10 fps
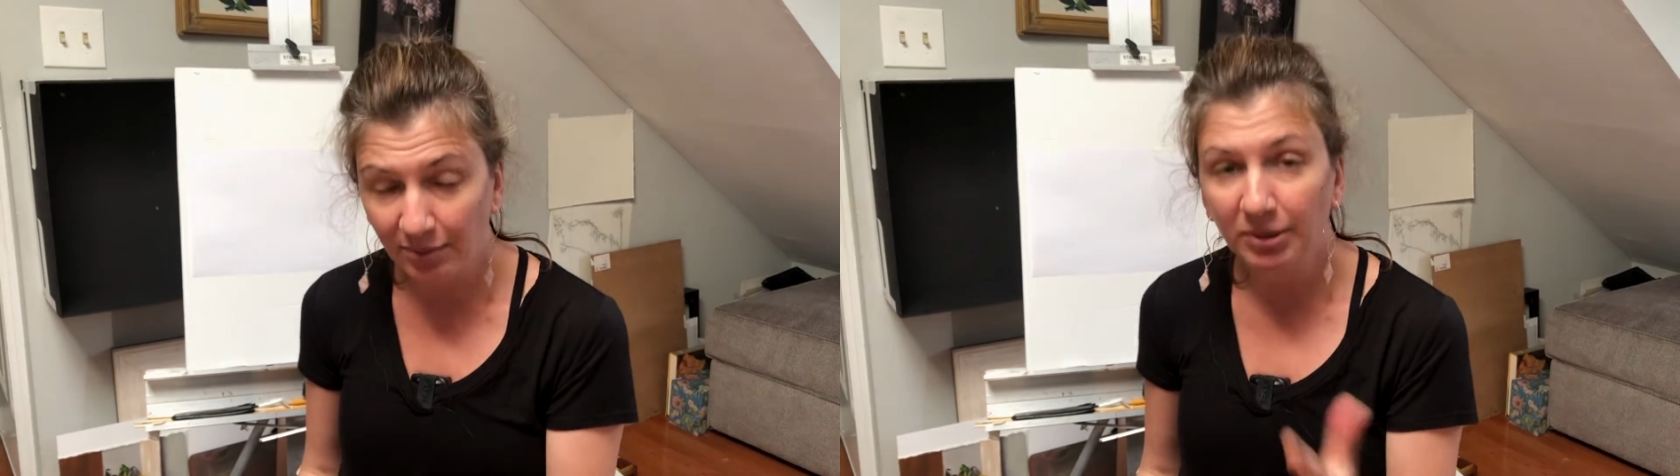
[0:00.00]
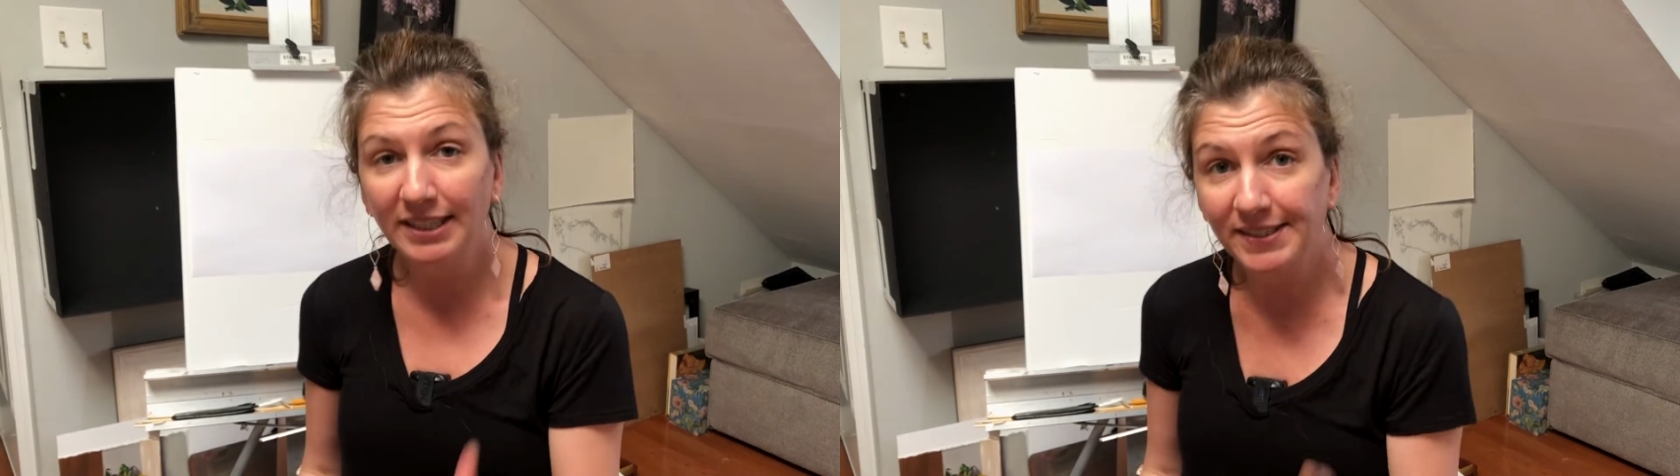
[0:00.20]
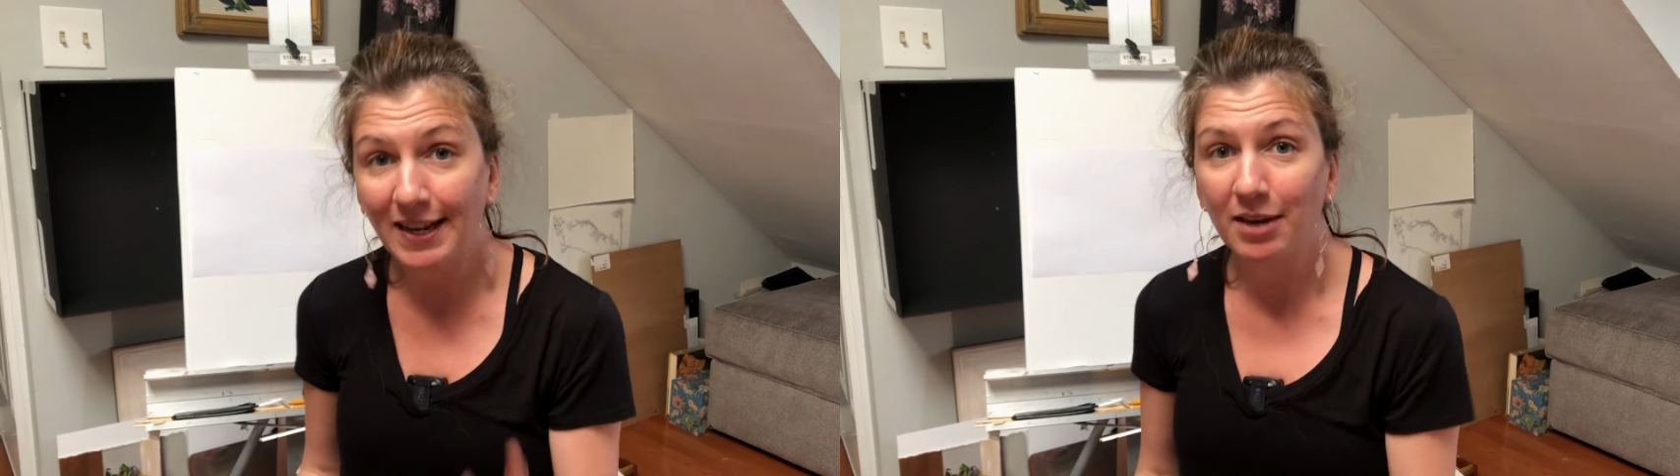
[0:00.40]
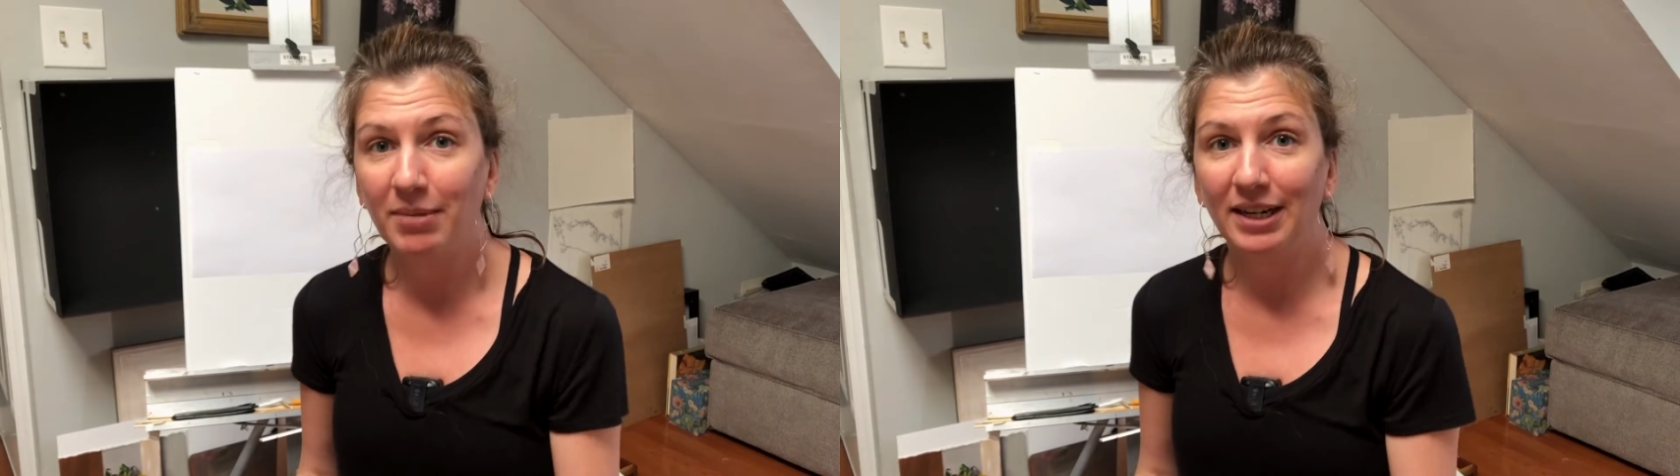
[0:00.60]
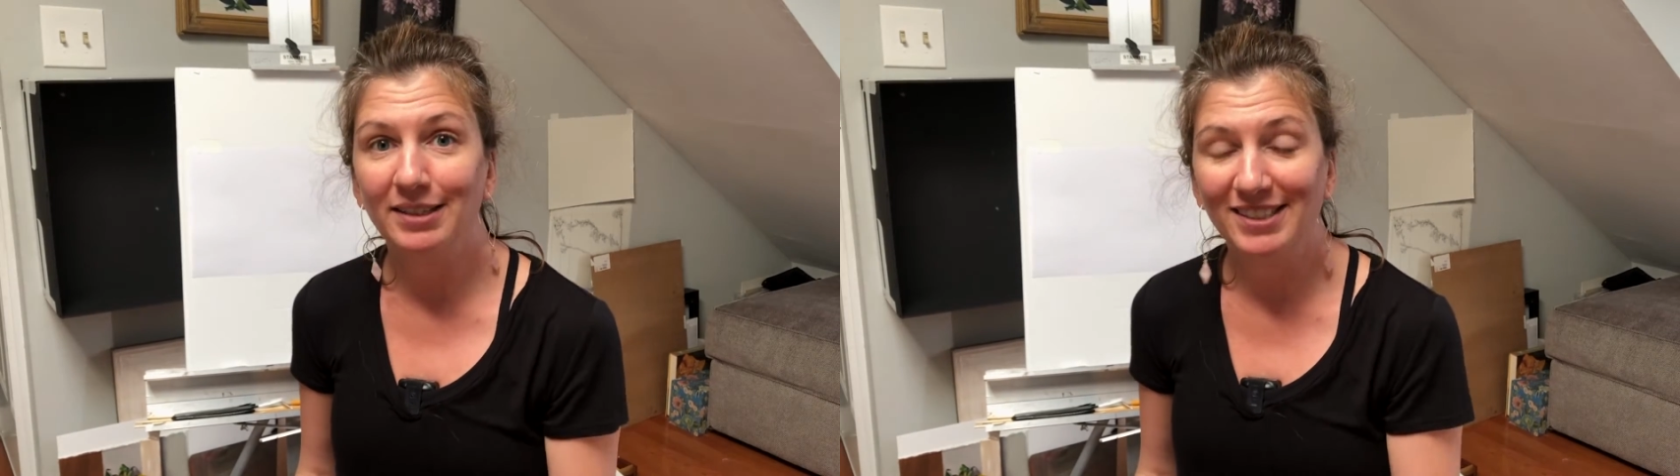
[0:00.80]
please take a
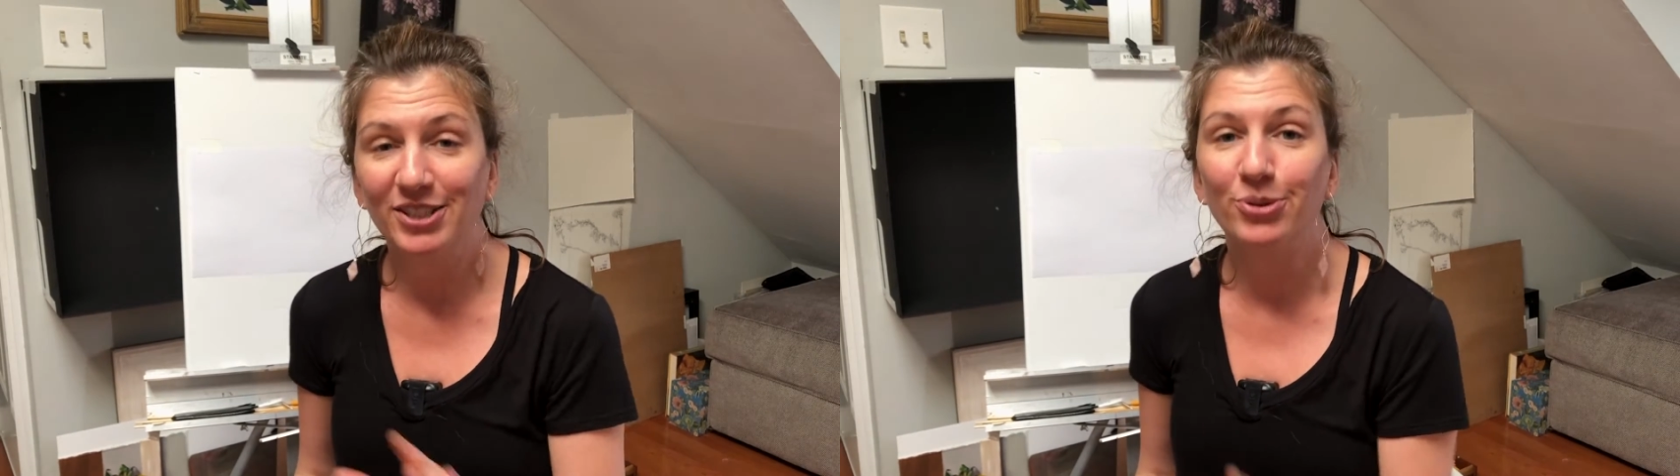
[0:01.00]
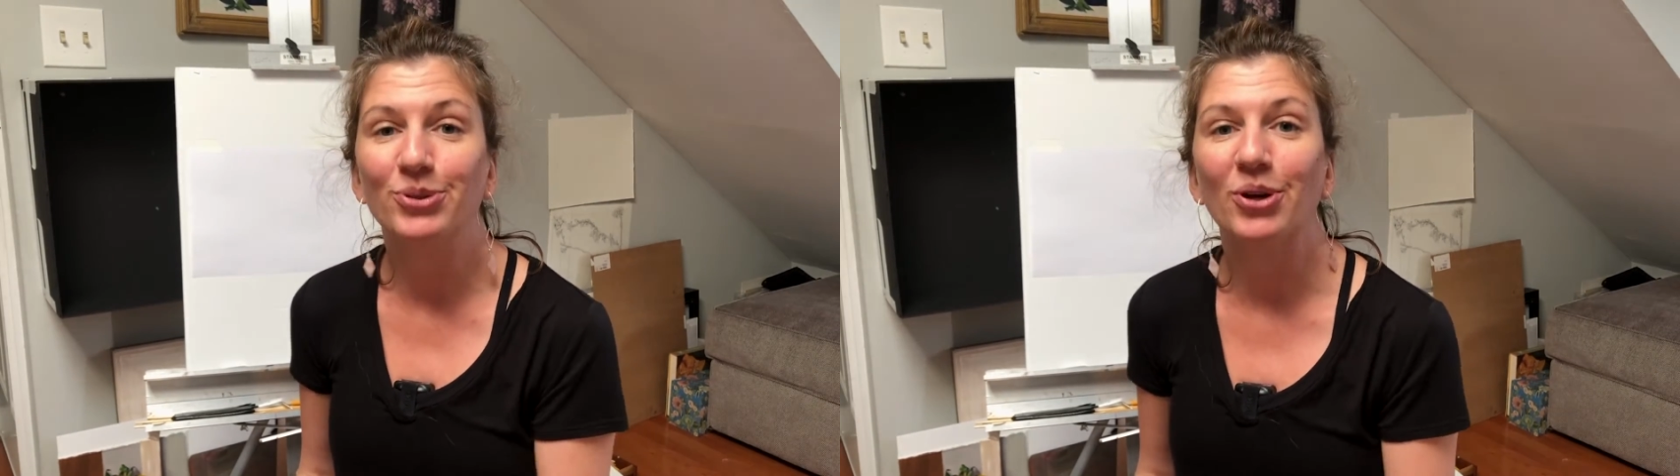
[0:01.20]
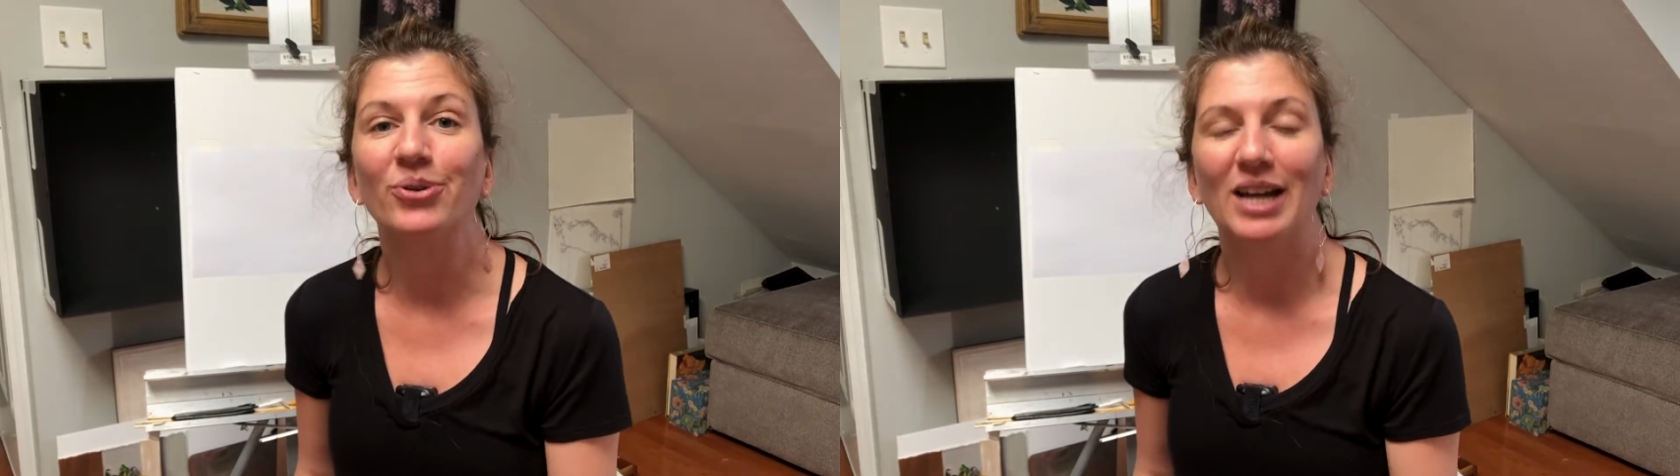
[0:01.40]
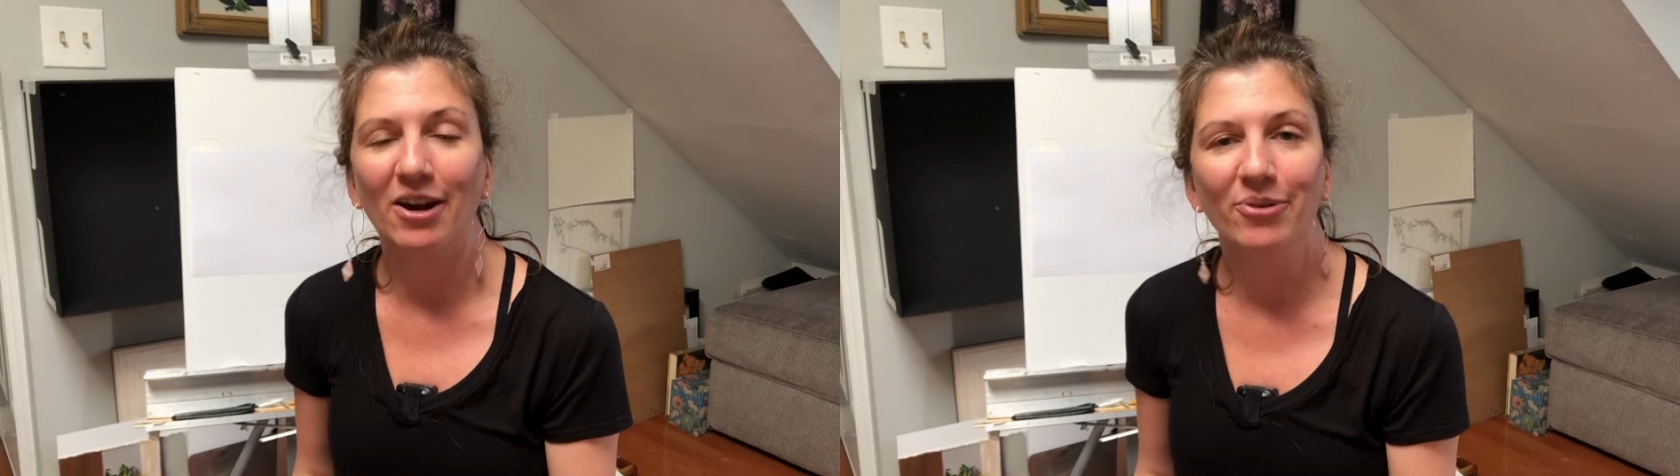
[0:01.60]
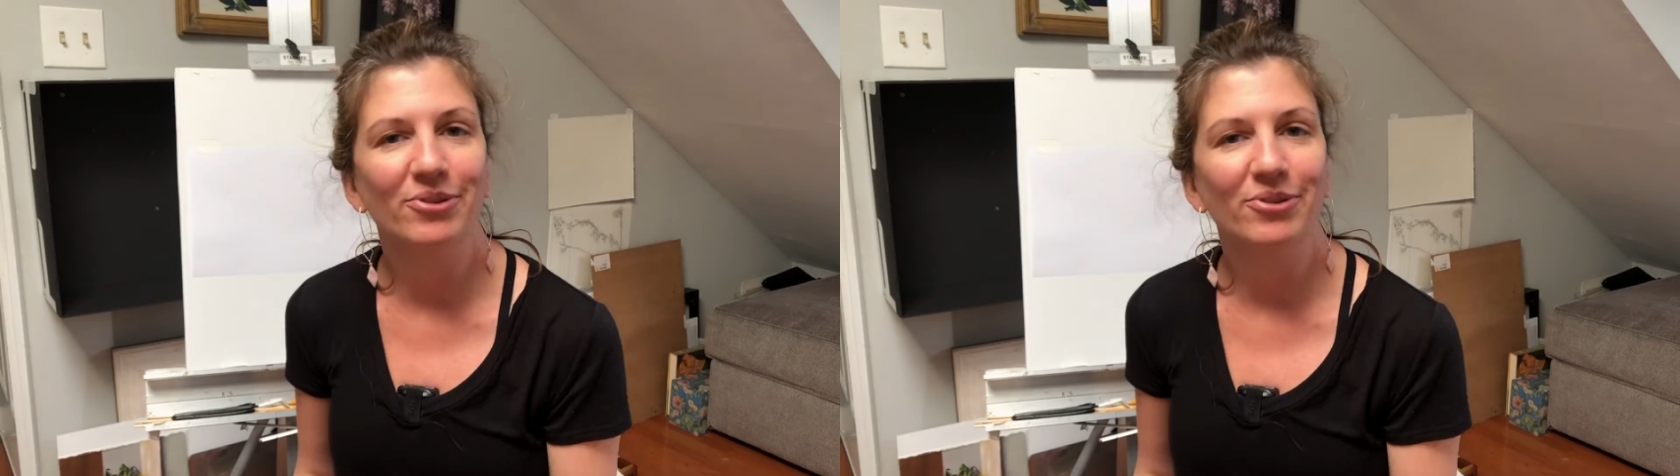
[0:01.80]
minute to do so now.